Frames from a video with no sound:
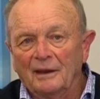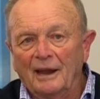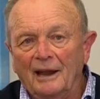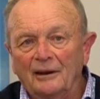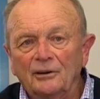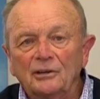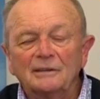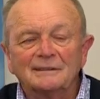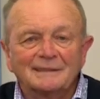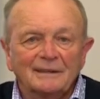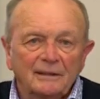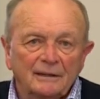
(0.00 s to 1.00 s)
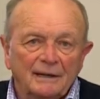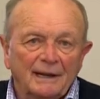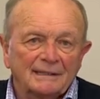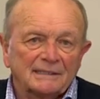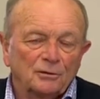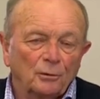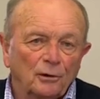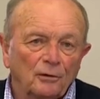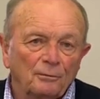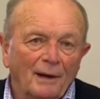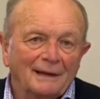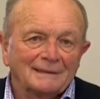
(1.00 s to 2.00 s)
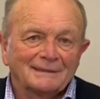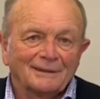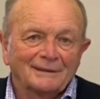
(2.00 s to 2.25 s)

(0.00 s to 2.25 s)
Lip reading: how do you see the next 12 months?